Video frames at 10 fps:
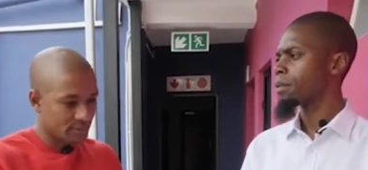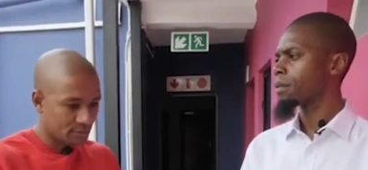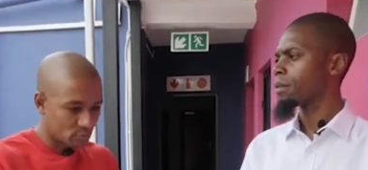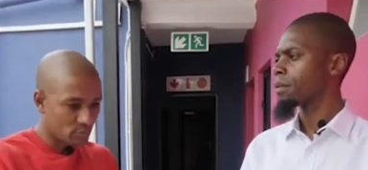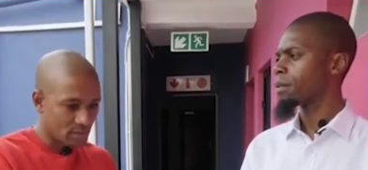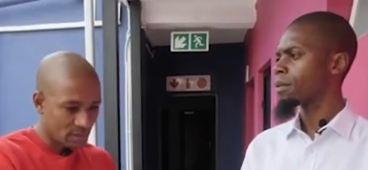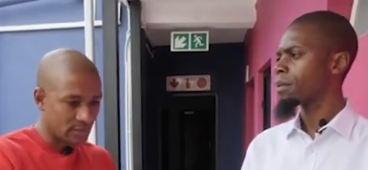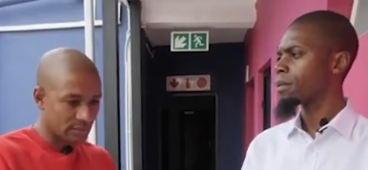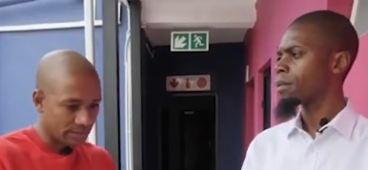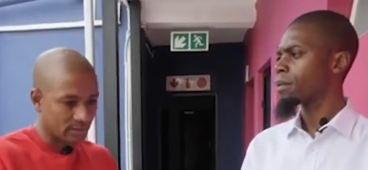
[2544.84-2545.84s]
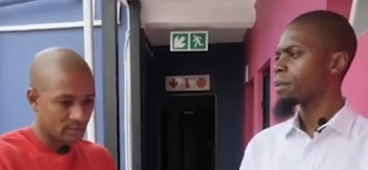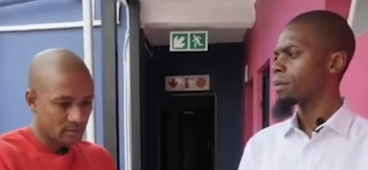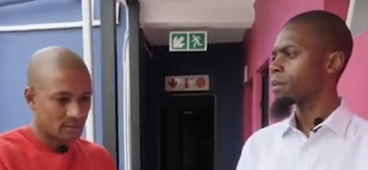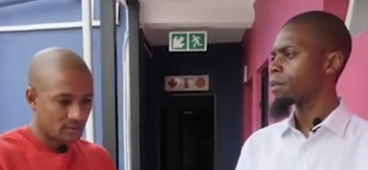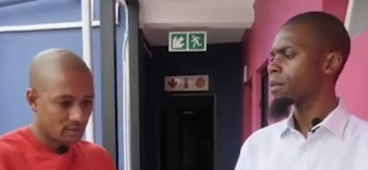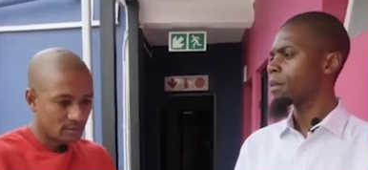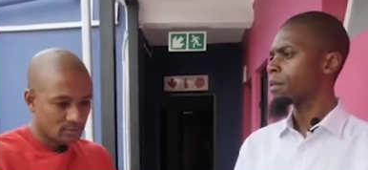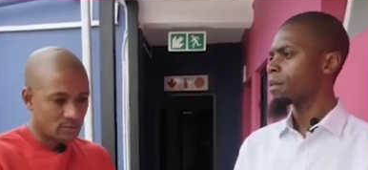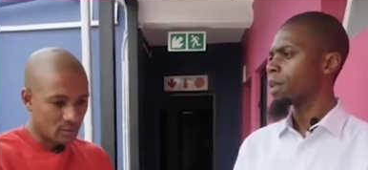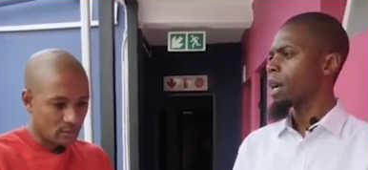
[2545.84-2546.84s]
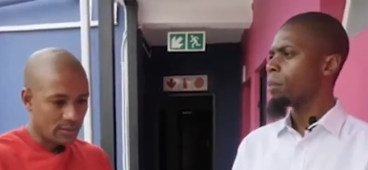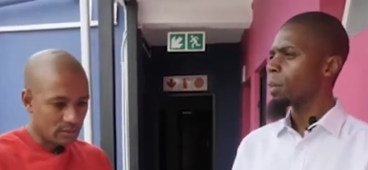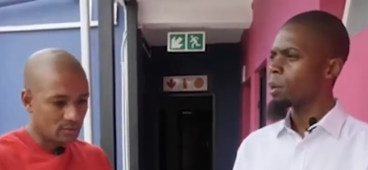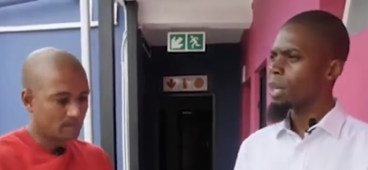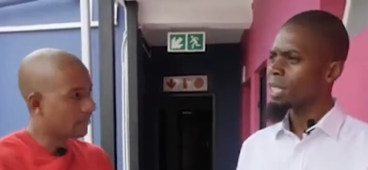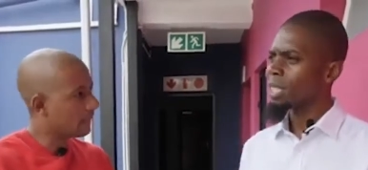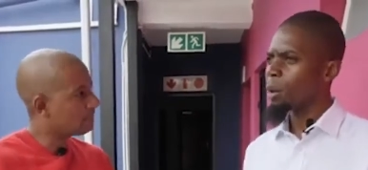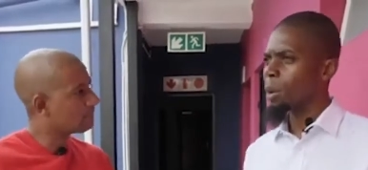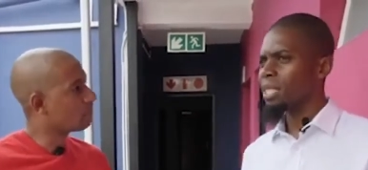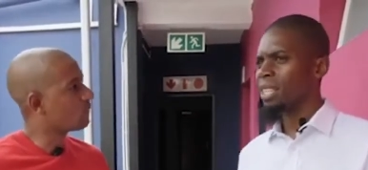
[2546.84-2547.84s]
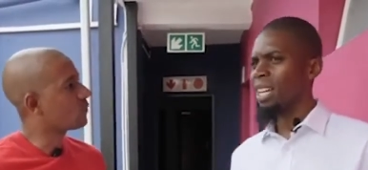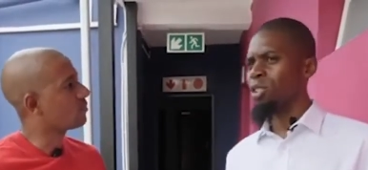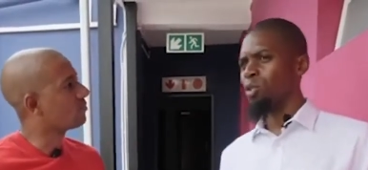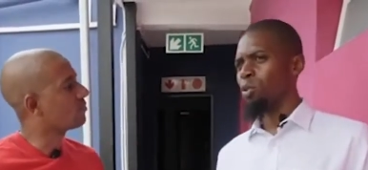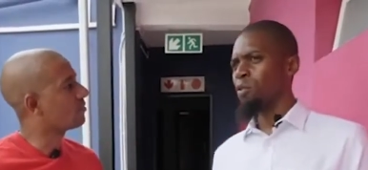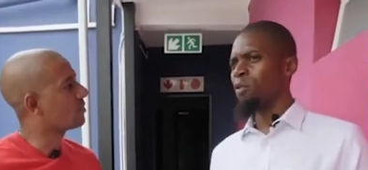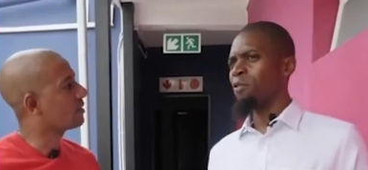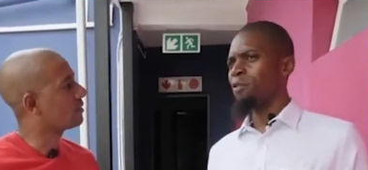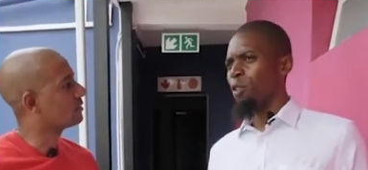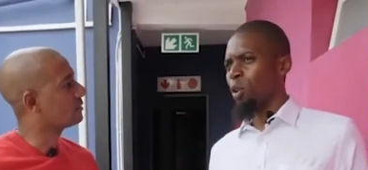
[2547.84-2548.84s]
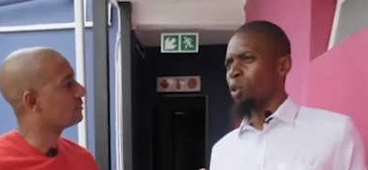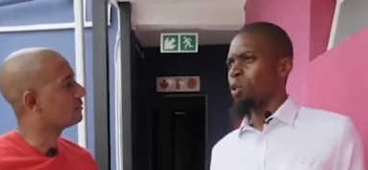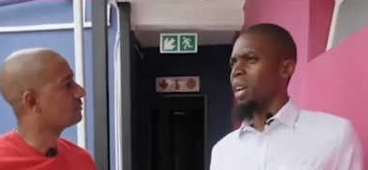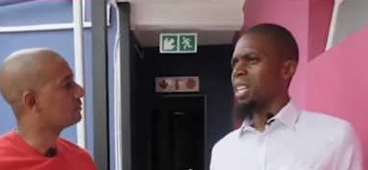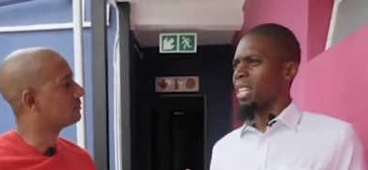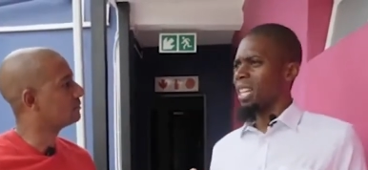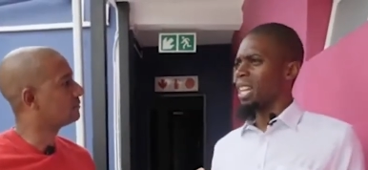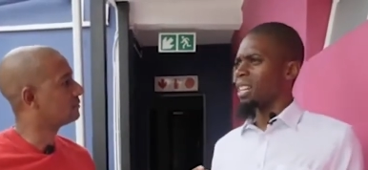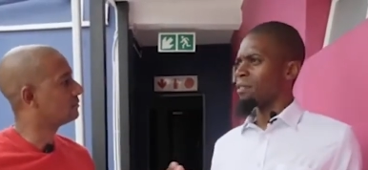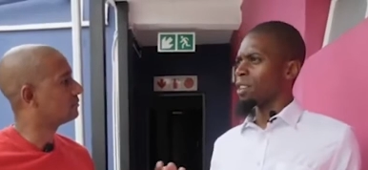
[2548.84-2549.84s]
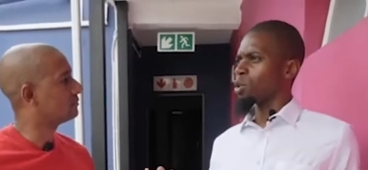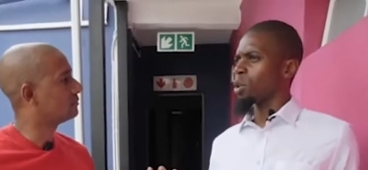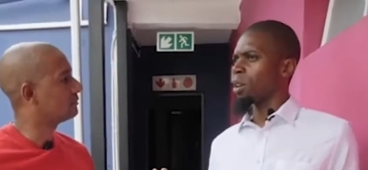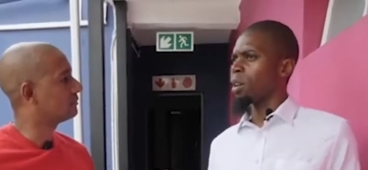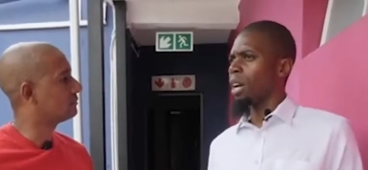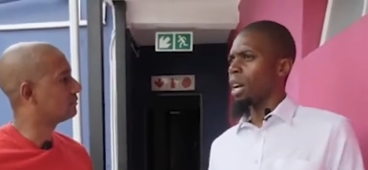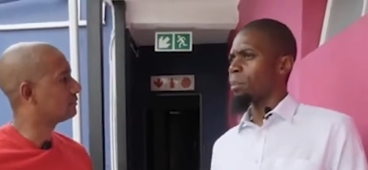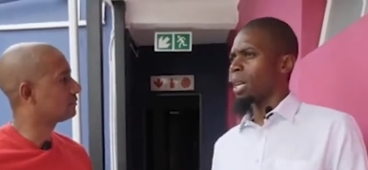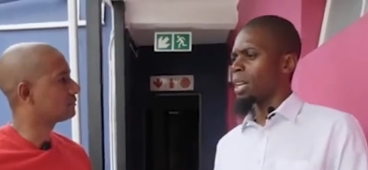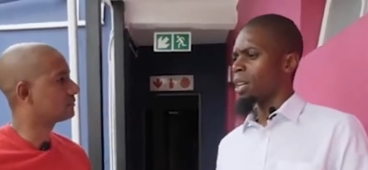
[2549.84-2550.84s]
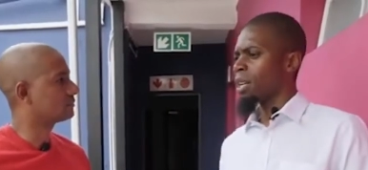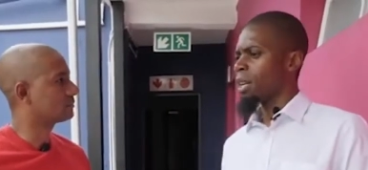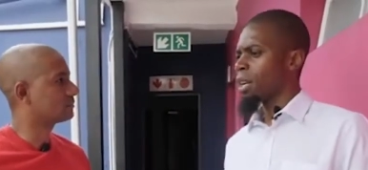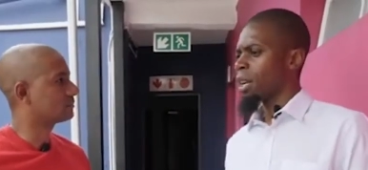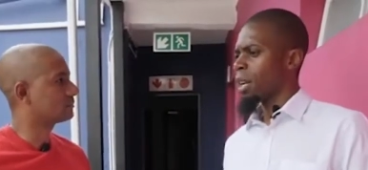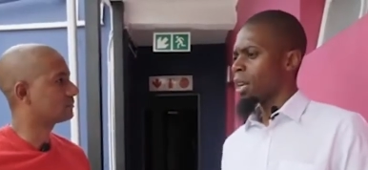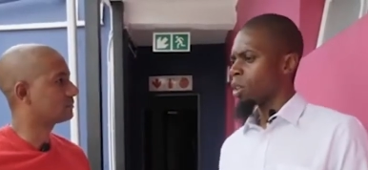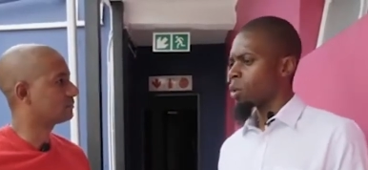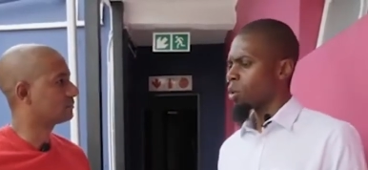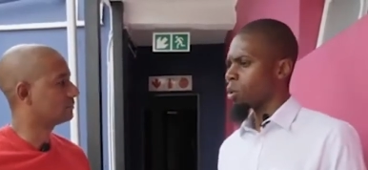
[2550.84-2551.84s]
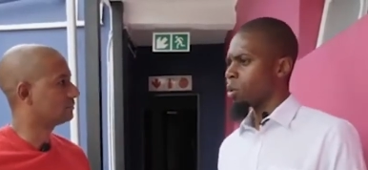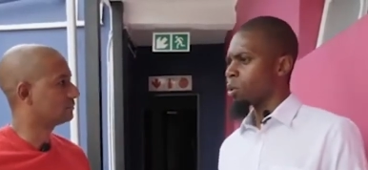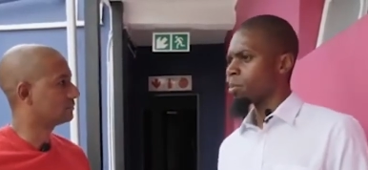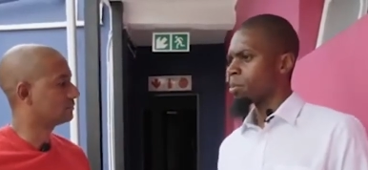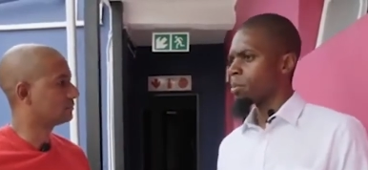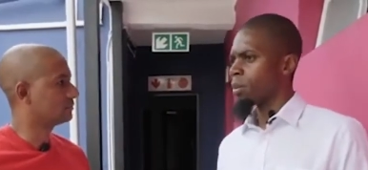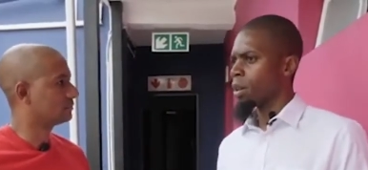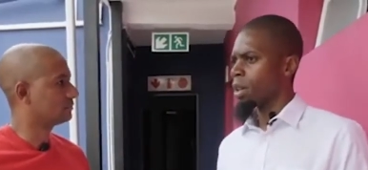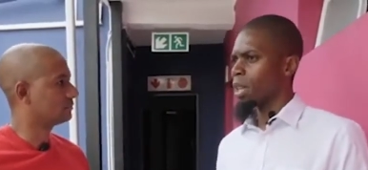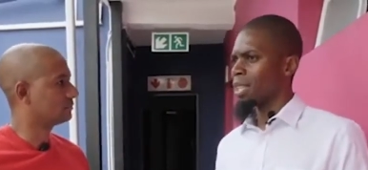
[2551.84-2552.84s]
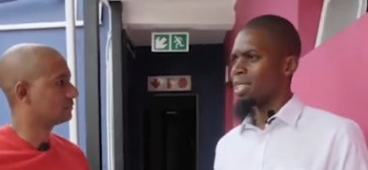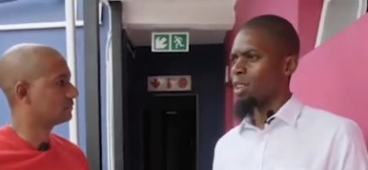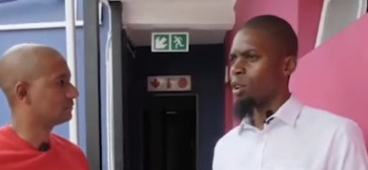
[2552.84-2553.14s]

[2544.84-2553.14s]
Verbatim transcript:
Speaker 1: they bring it to me, and I was like, okay.
Speaker 2: But what did that, what did that do for you as an individual? I mean, you you it's